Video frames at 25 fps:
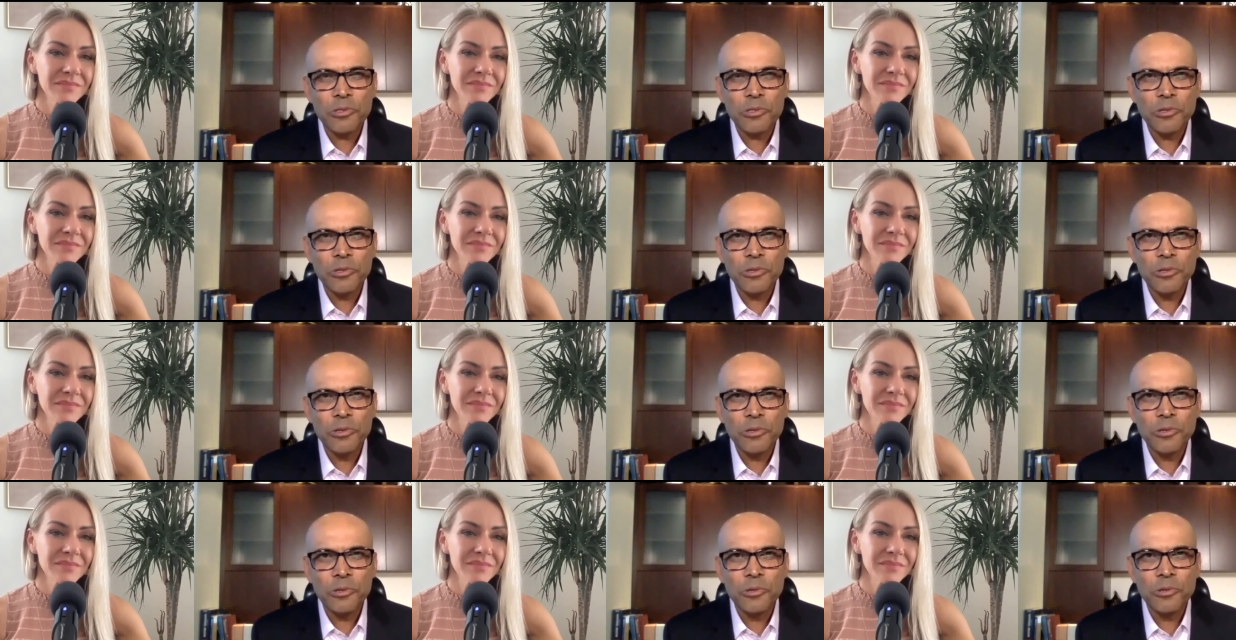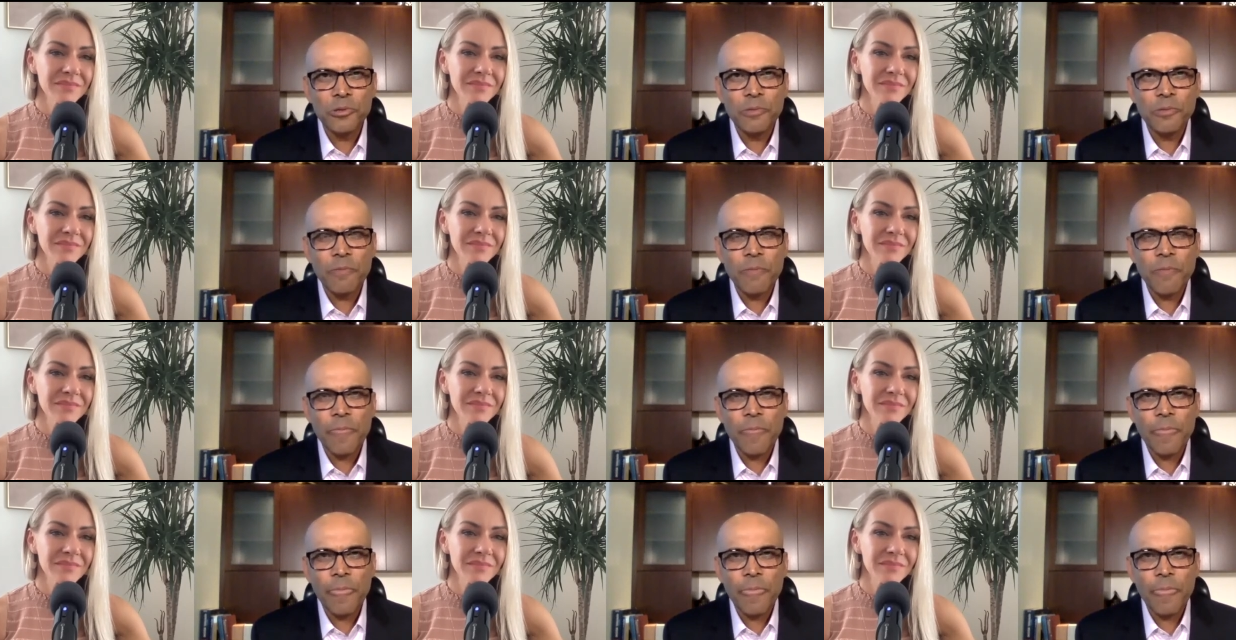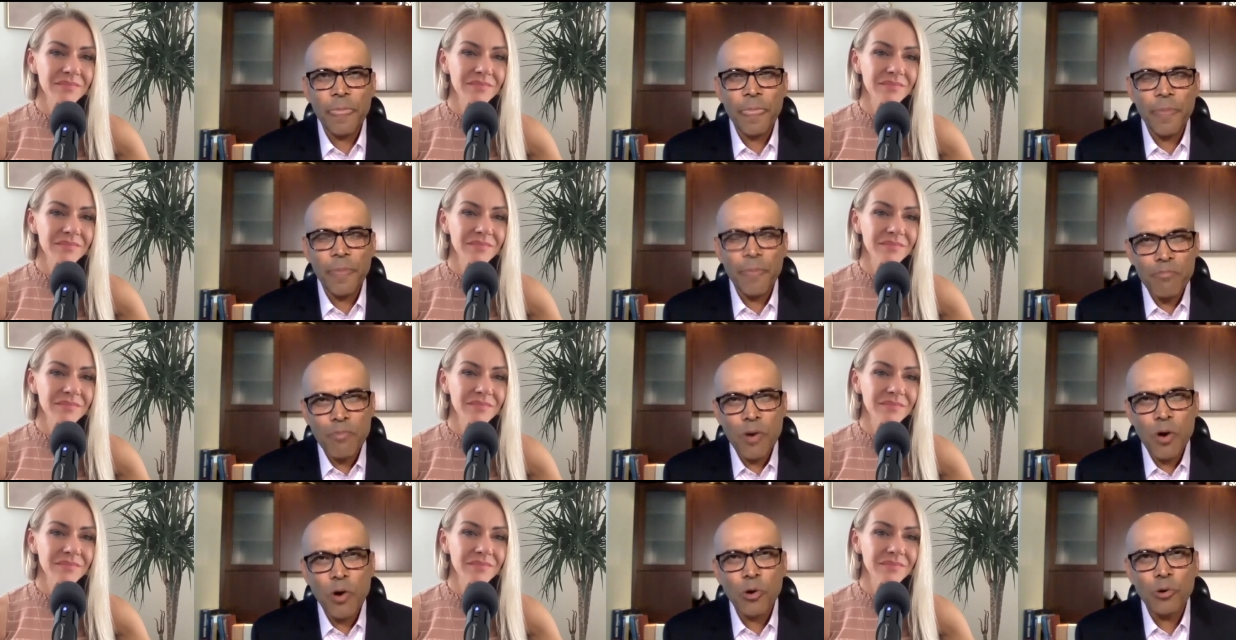Speaker 1: to the
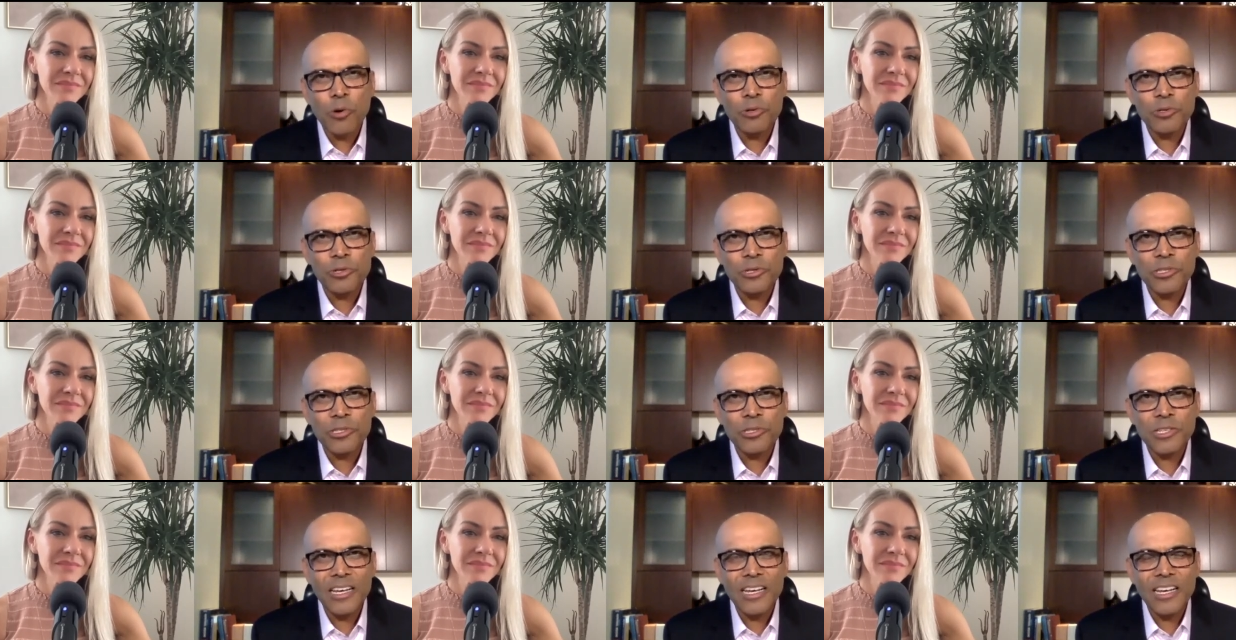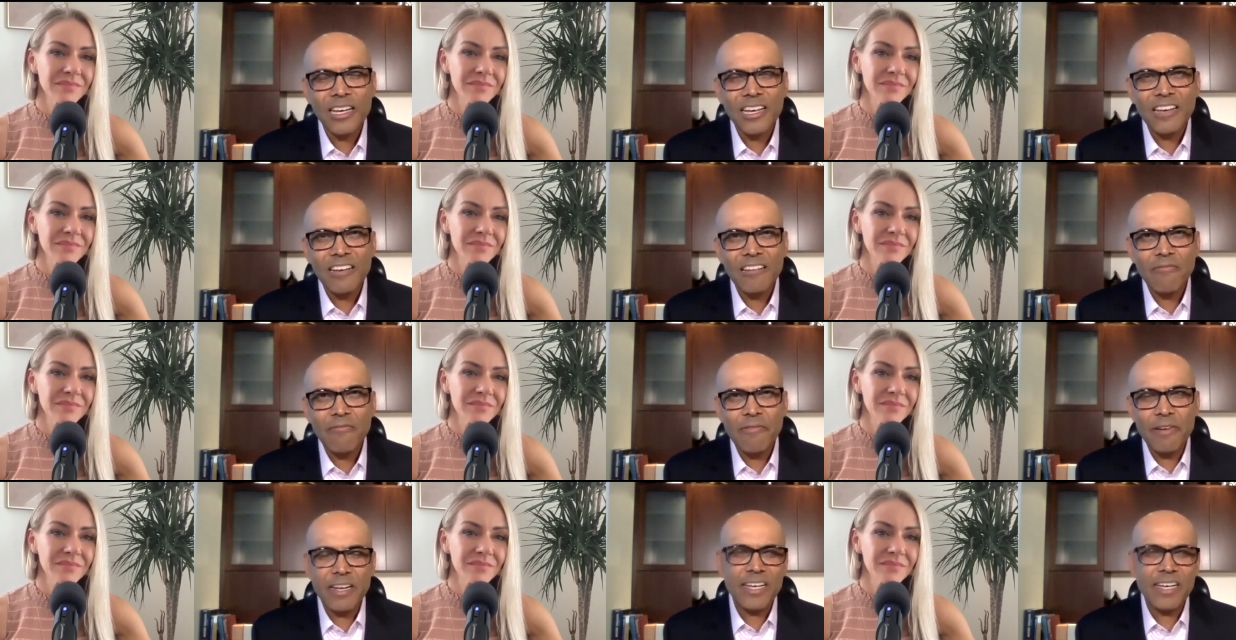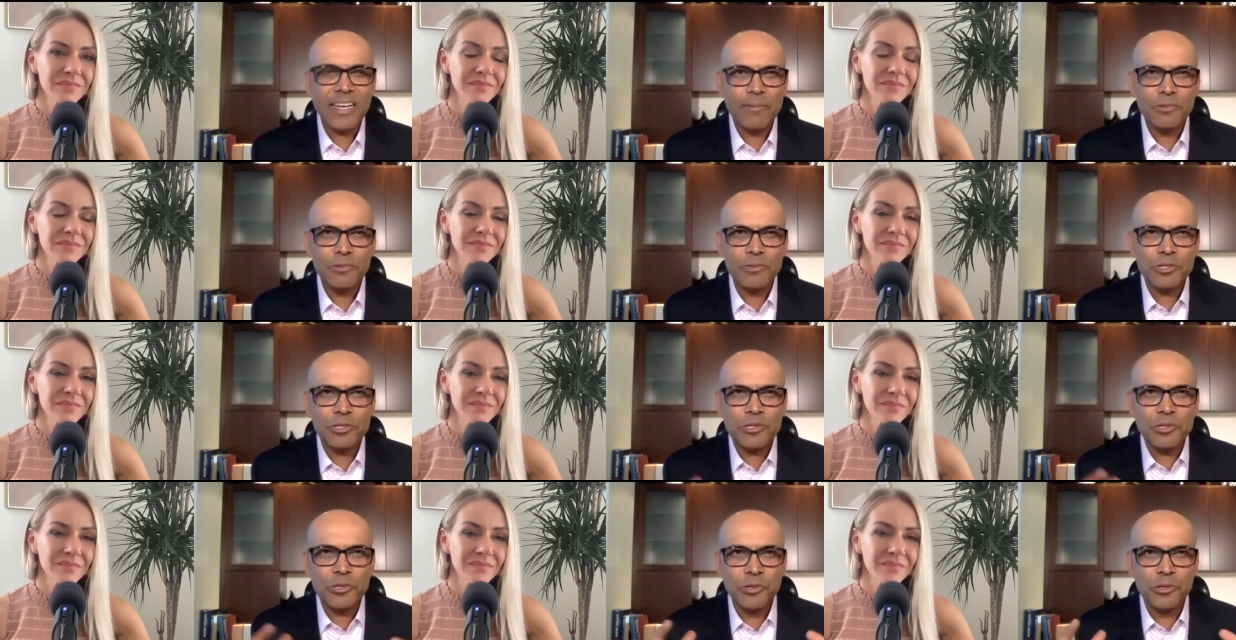most when it
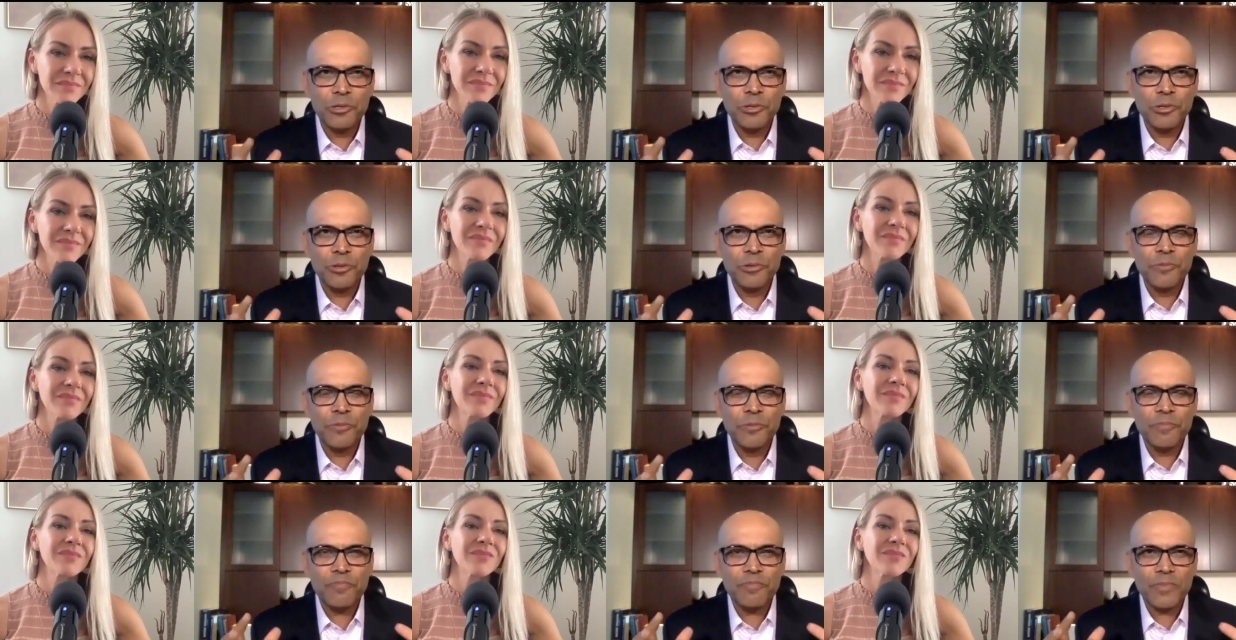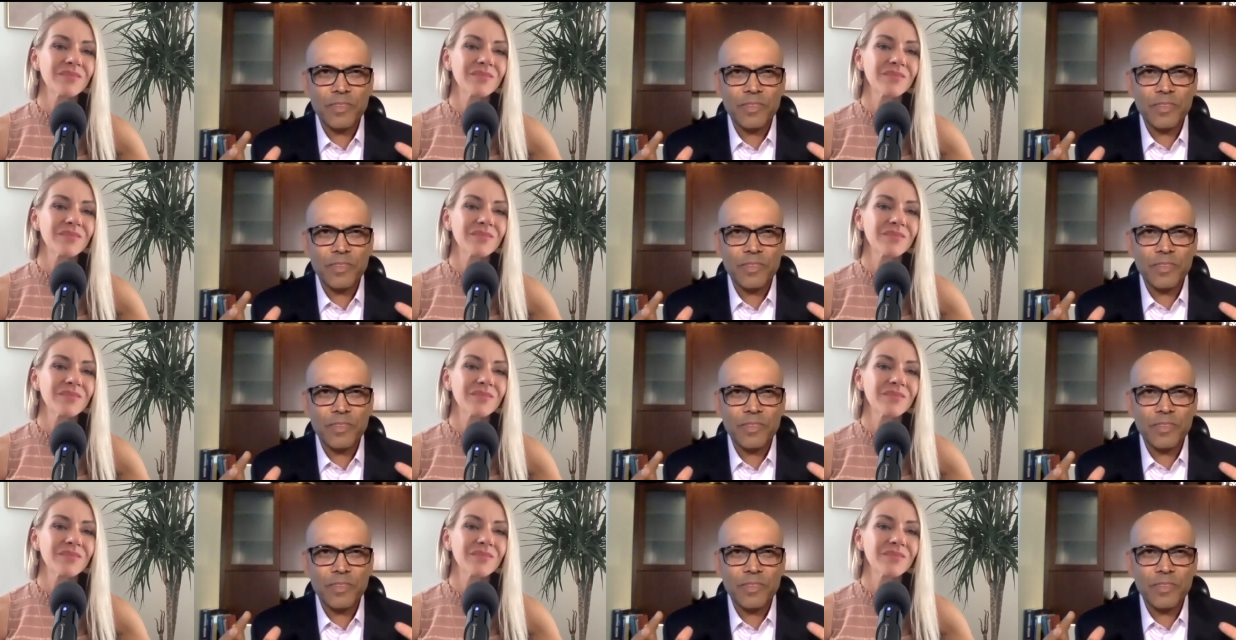comes to